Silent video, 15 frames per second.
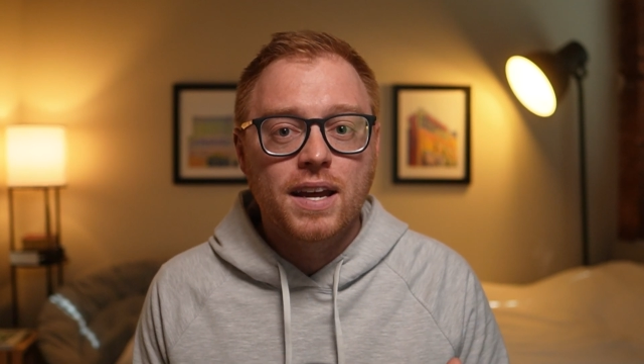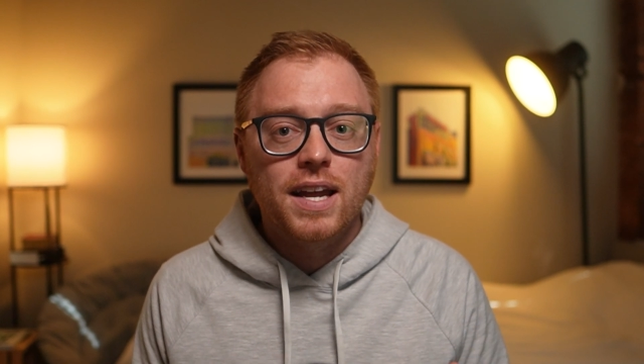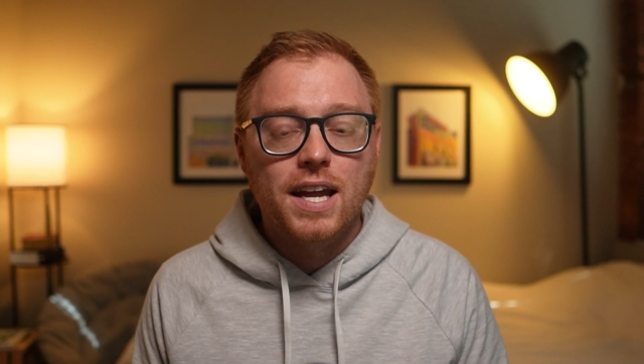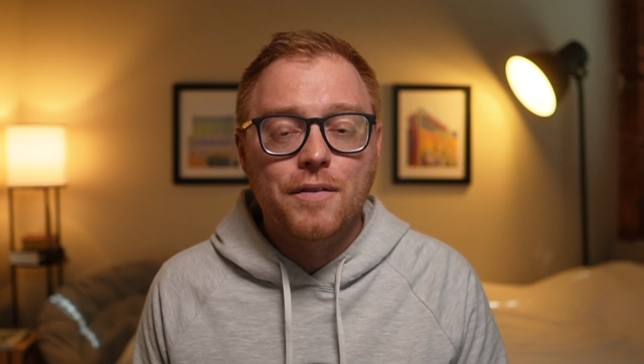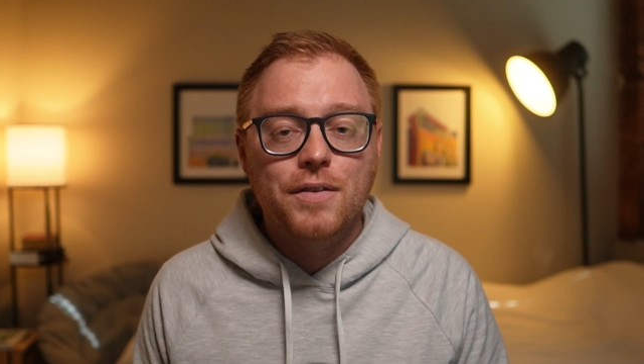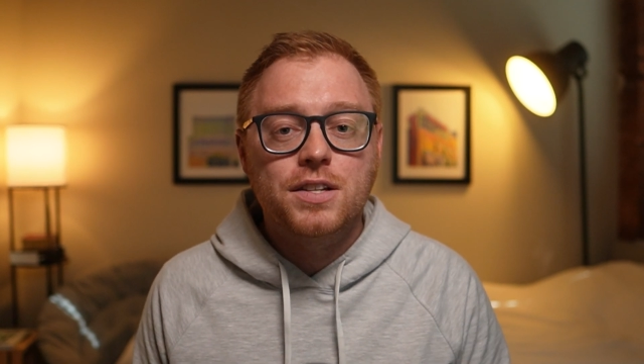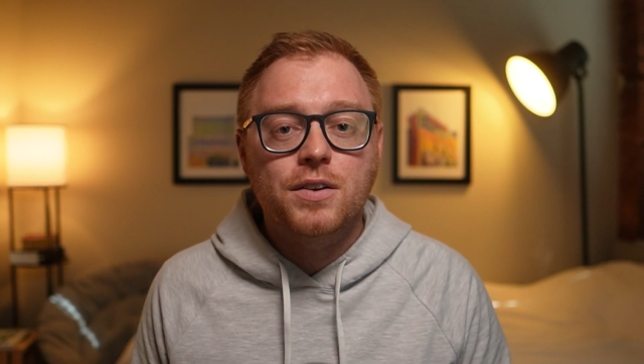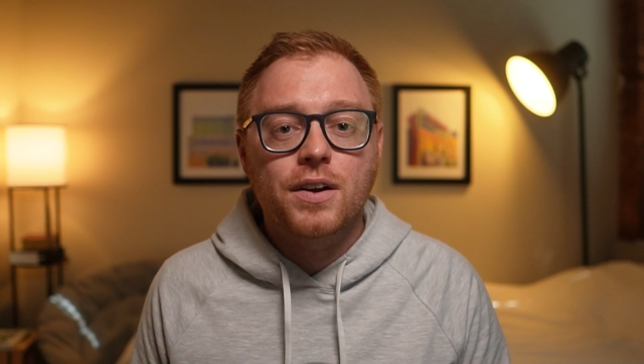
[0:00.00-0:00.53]

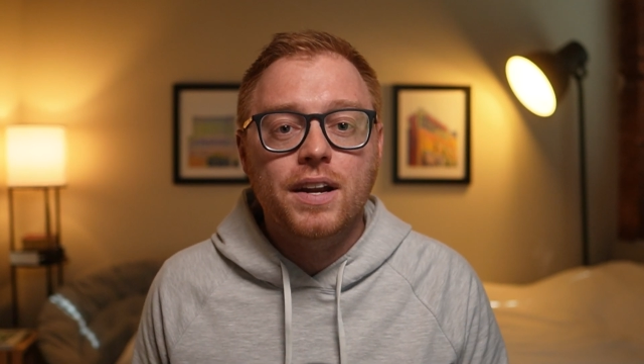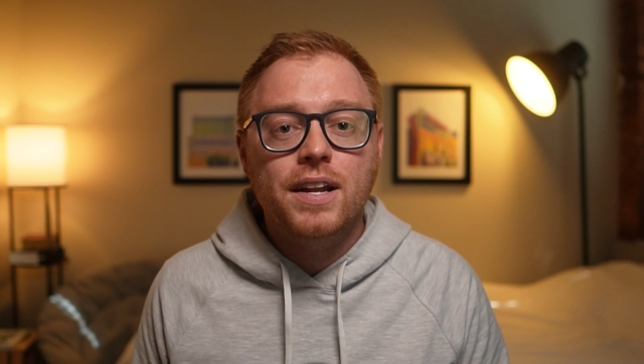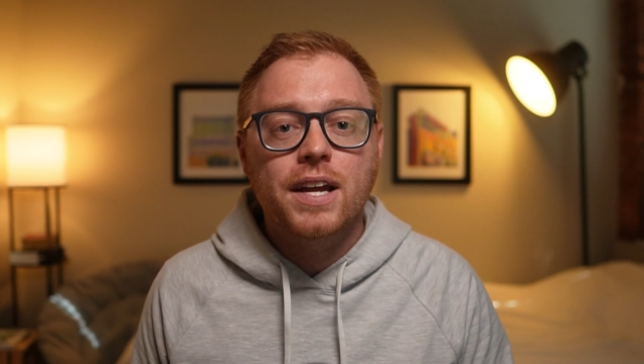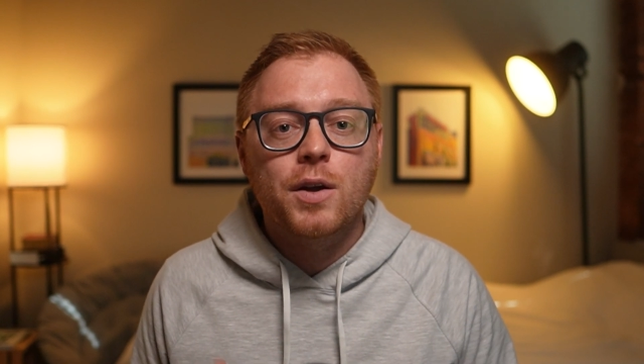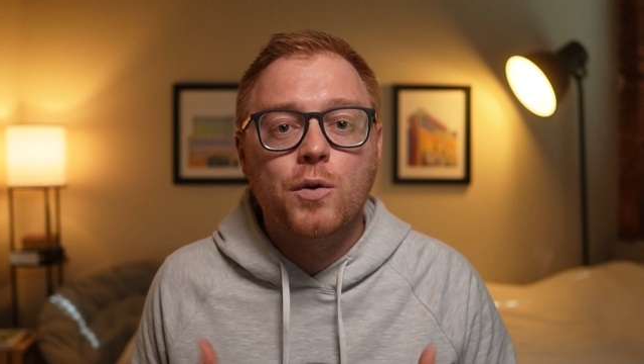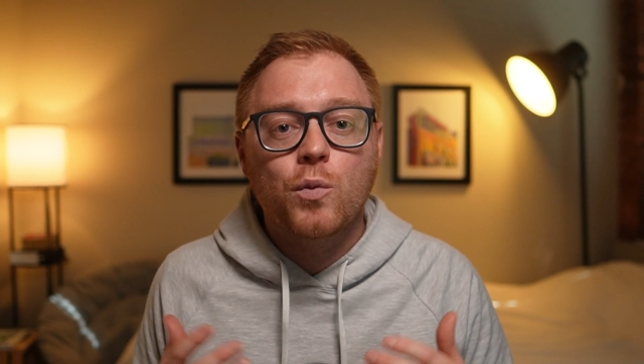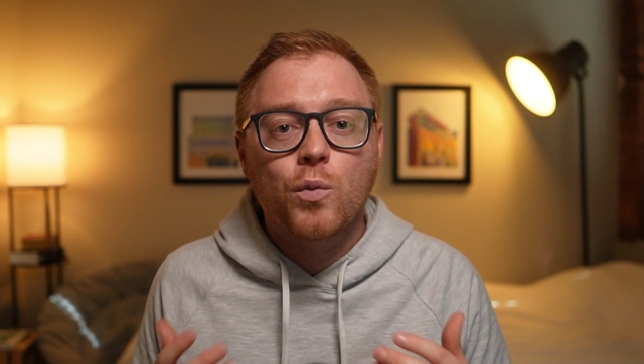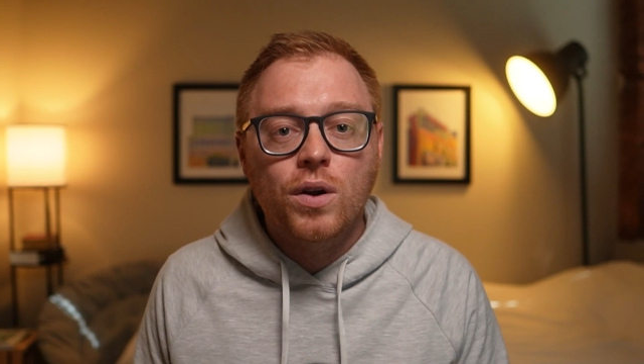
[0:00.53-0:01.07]
if it's creating
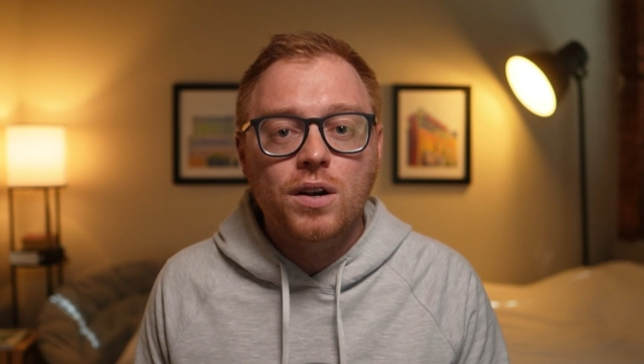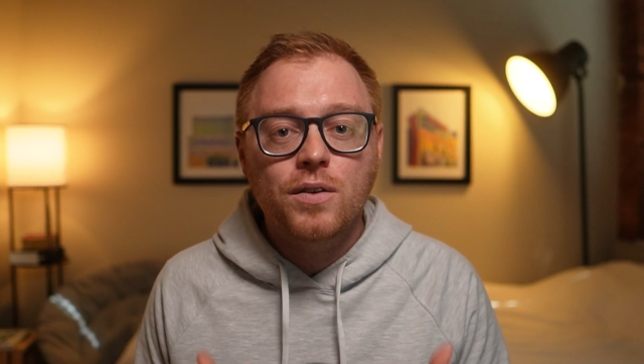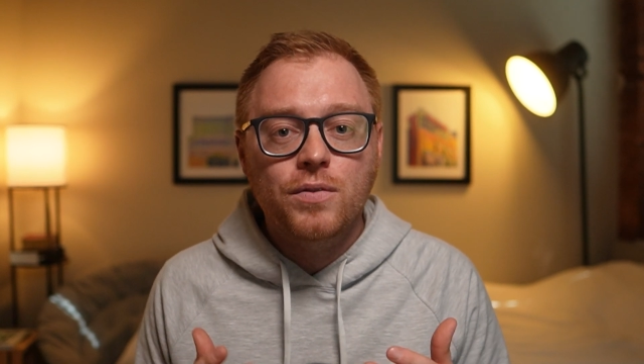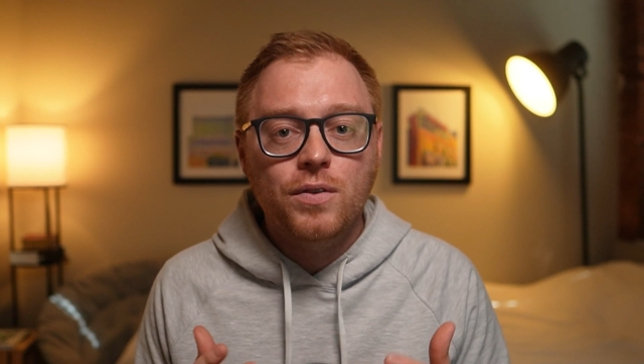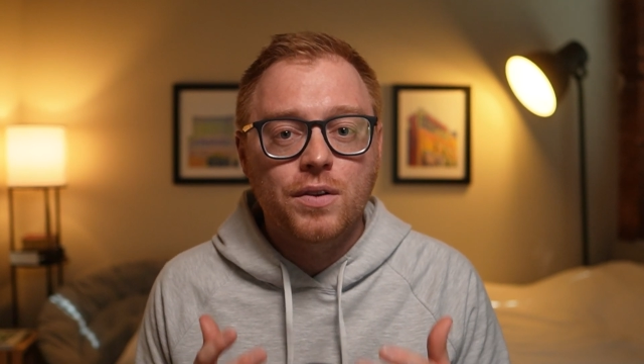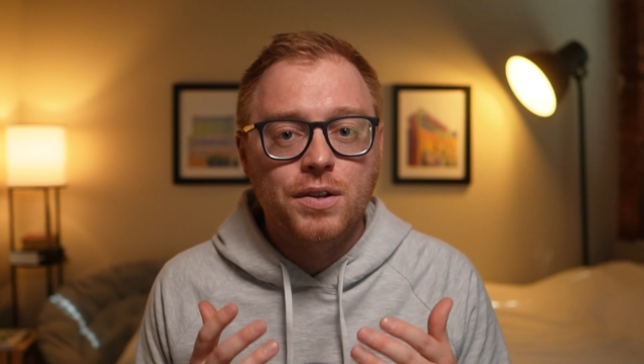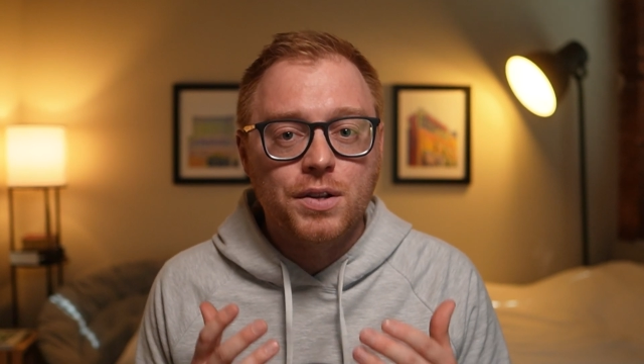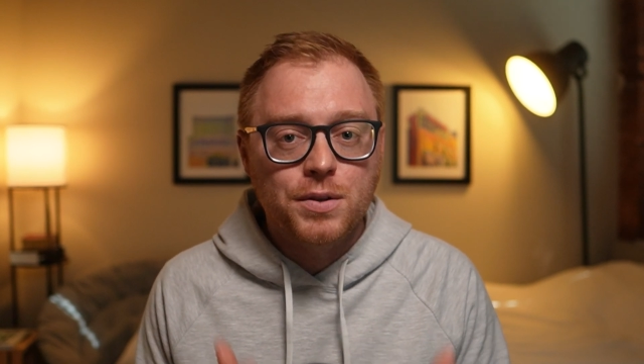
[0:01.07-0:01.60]
a
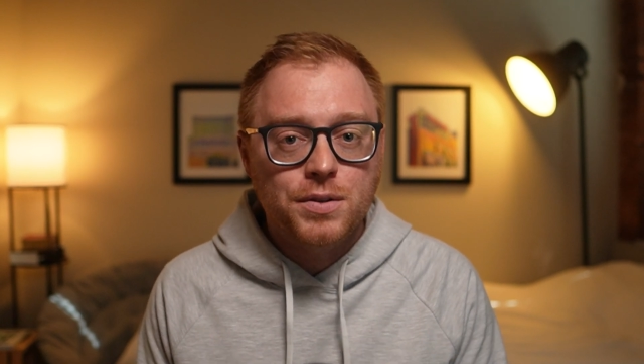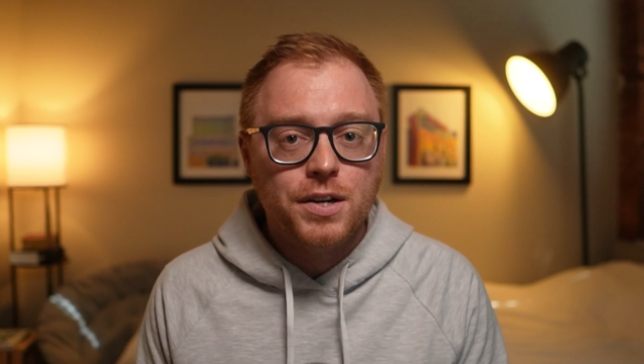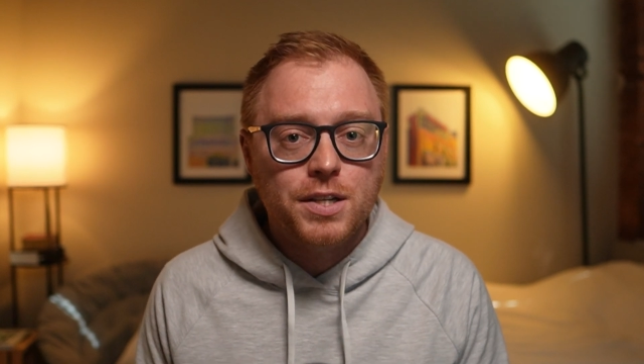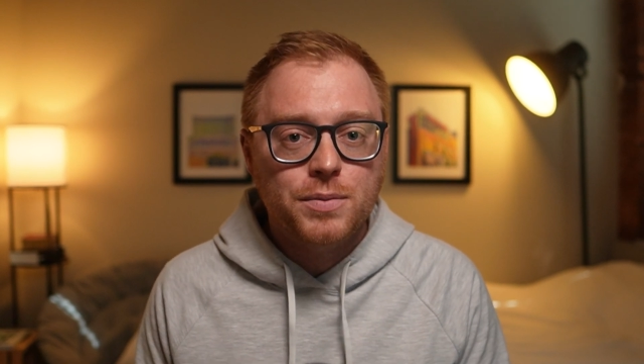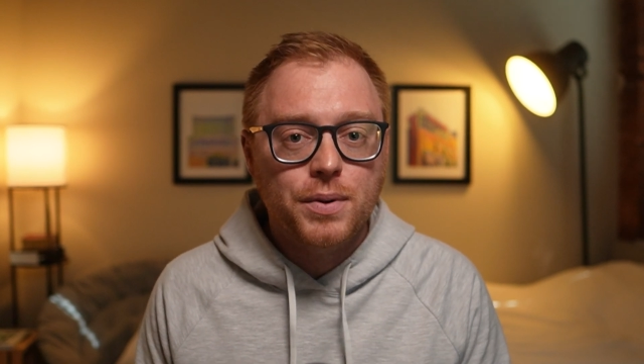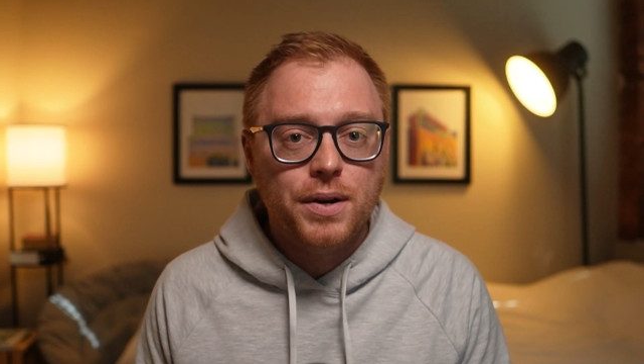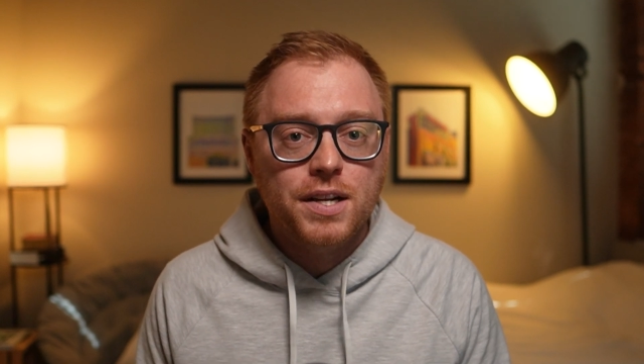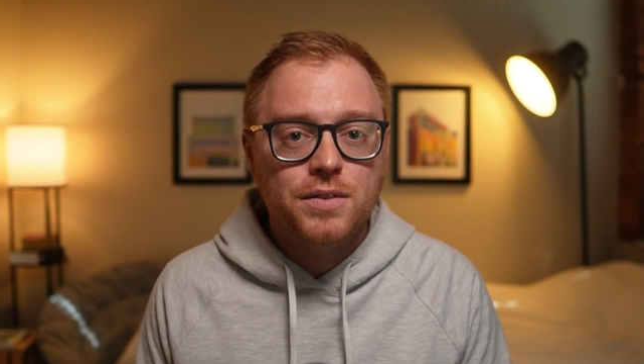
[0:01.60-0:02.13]
wonderful user
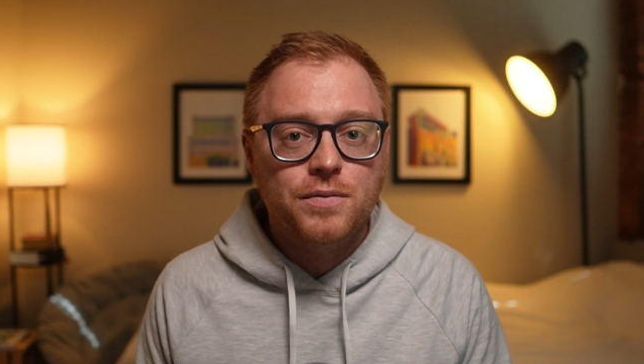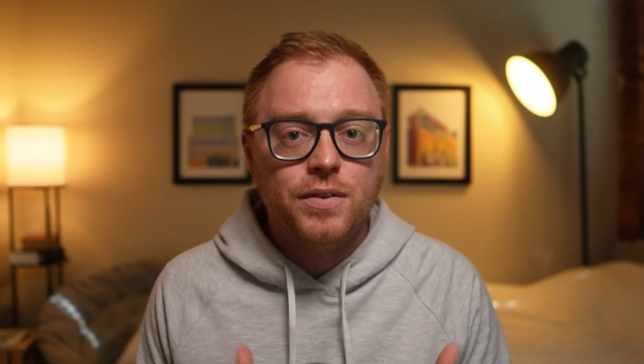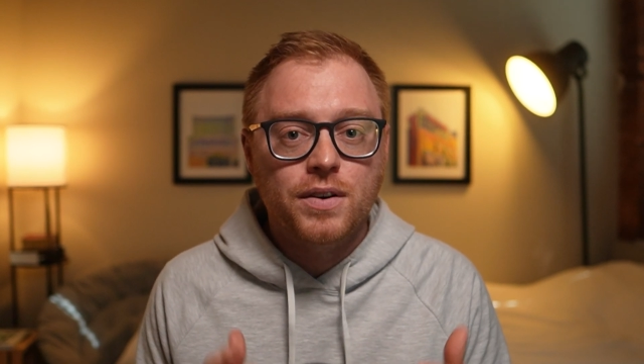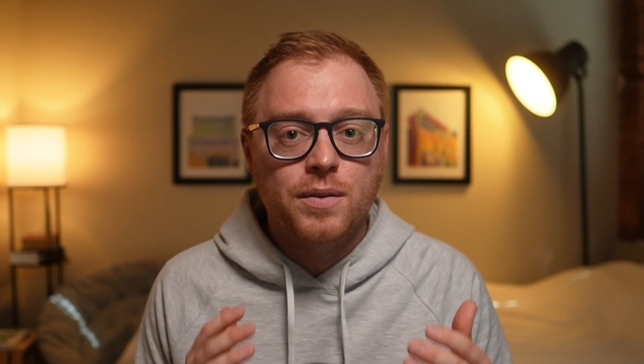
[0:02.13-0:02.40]
experience for